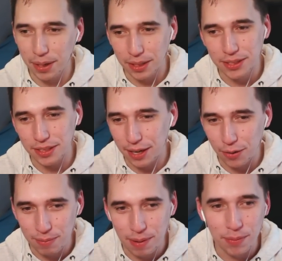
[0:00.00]
because I
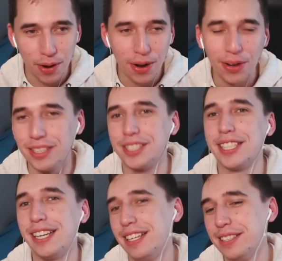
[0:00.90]
remember all the
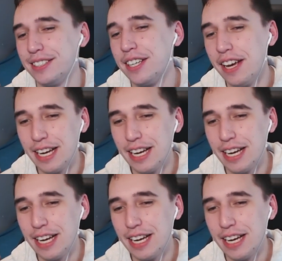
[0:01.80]
scenes.